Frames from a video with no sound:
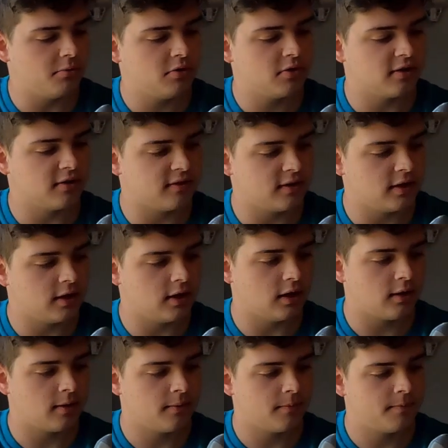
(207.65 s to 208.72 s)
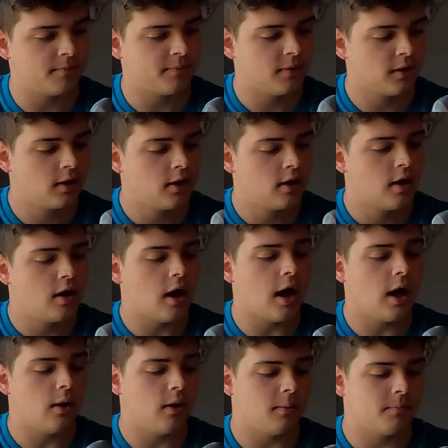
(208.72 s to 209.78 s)
you can see
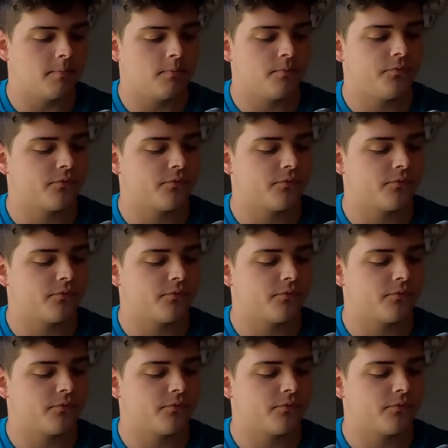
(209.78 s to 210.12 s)
I